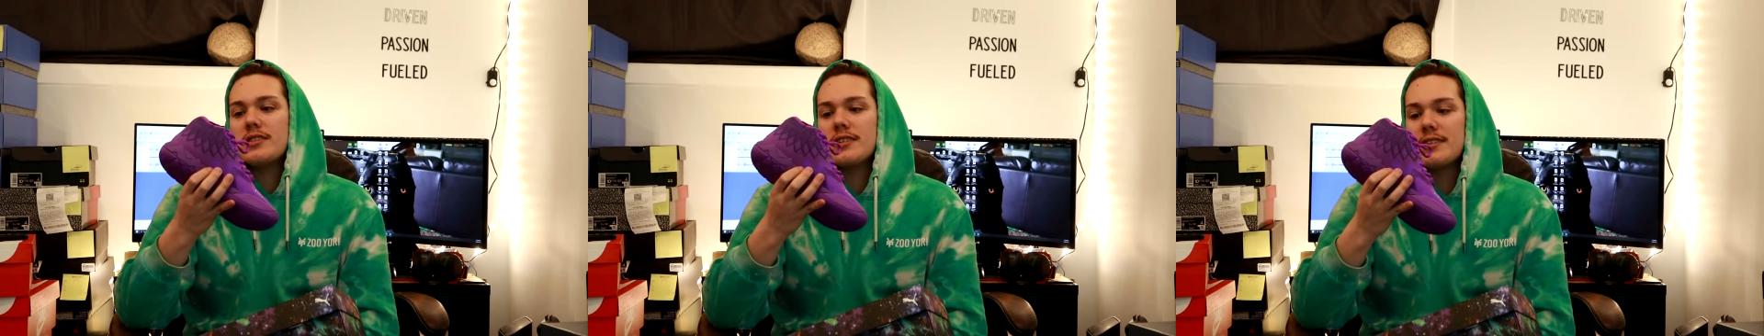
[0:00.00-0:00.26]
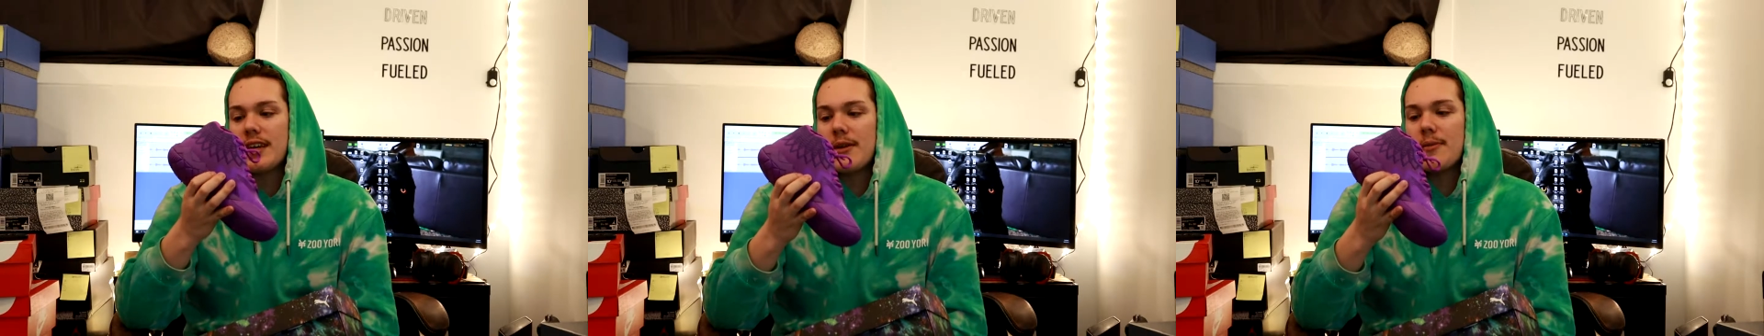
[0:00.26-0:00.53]

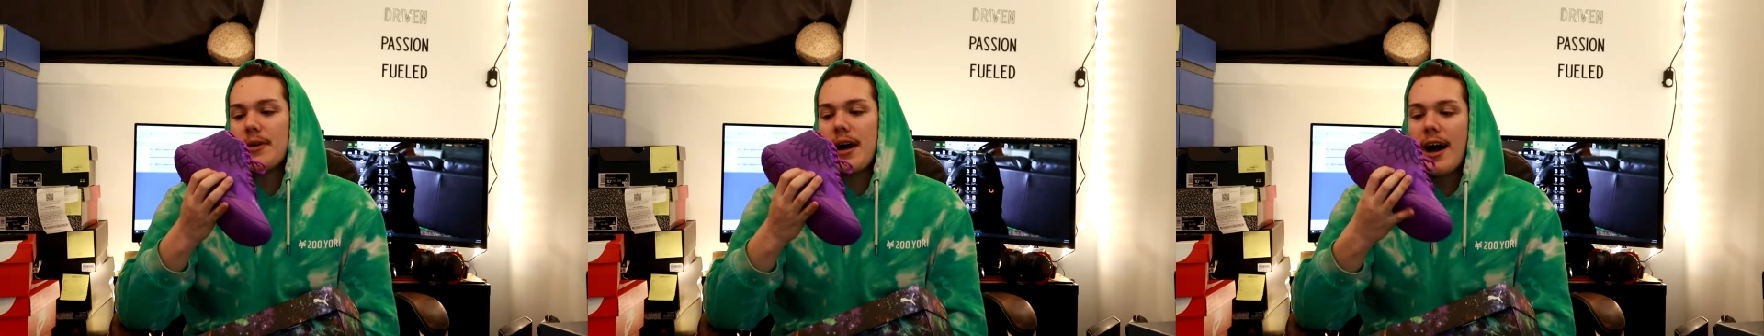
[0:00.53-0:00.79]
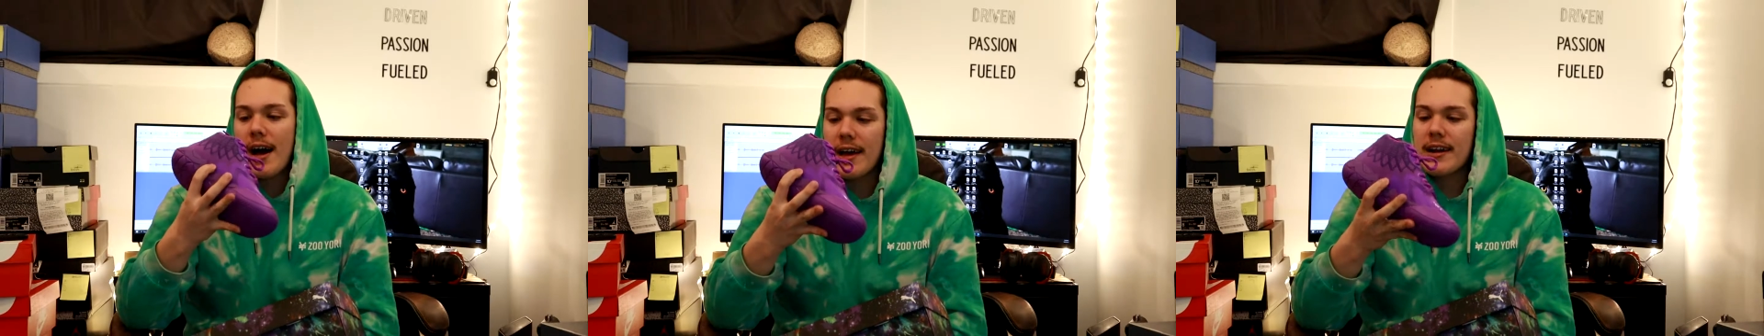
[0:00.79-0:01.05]
Like, damn,
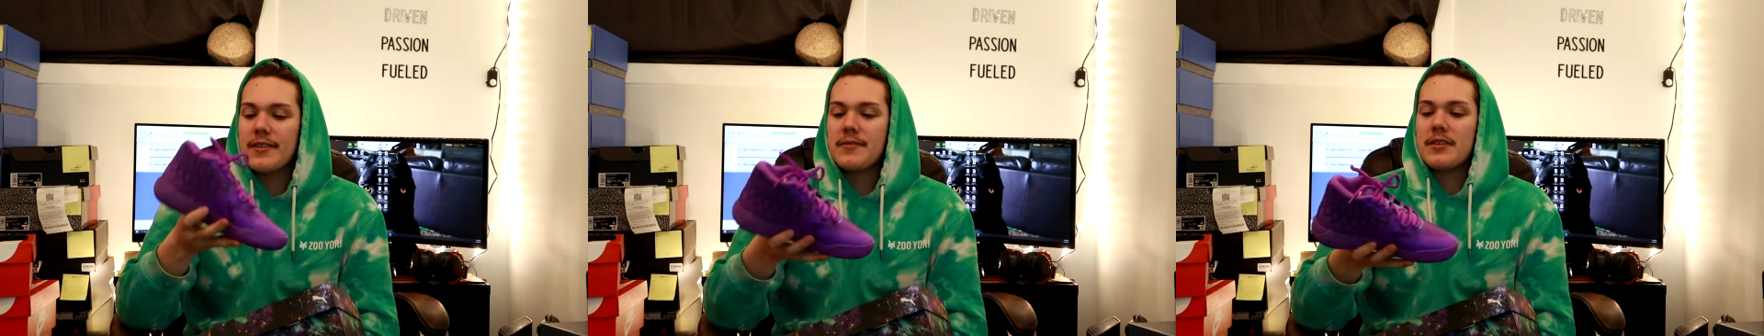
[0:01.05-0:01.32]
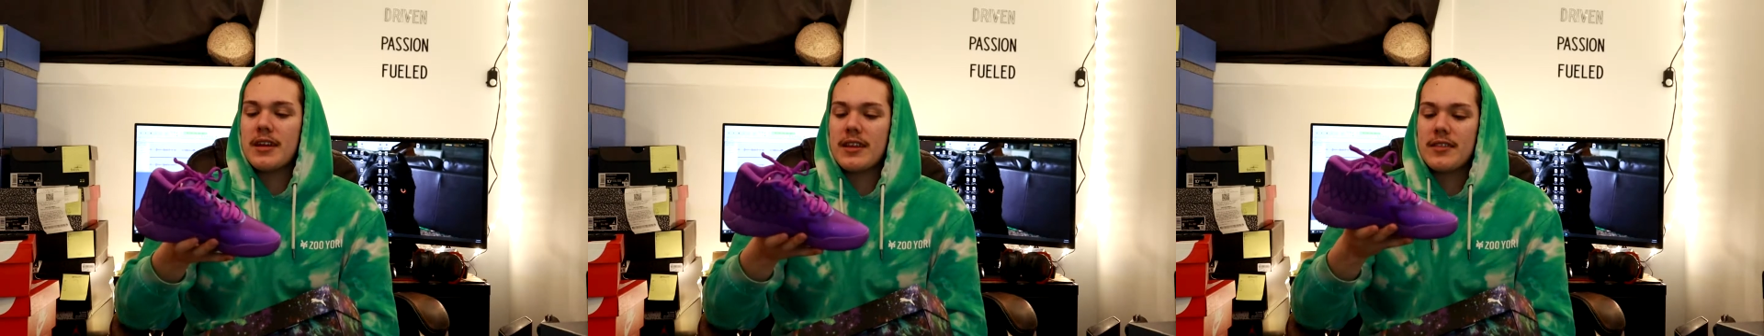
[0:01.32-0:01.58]
how did I
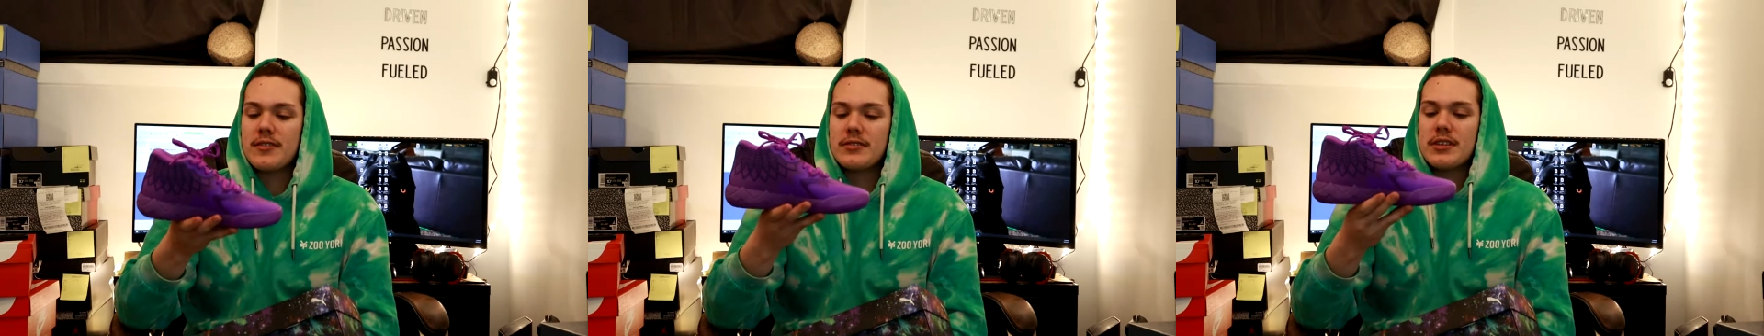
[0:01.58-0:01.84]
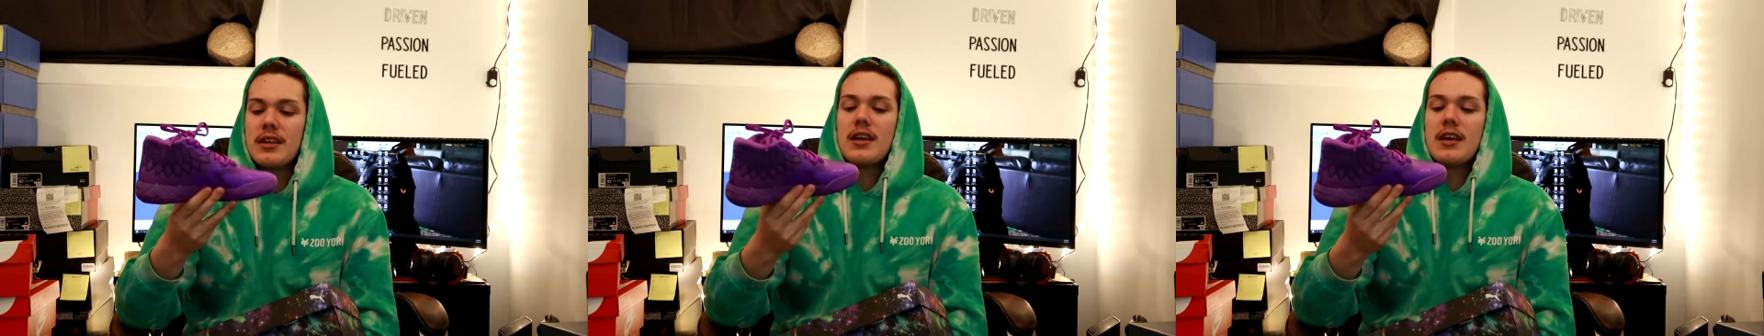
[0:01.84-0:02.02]
forget those?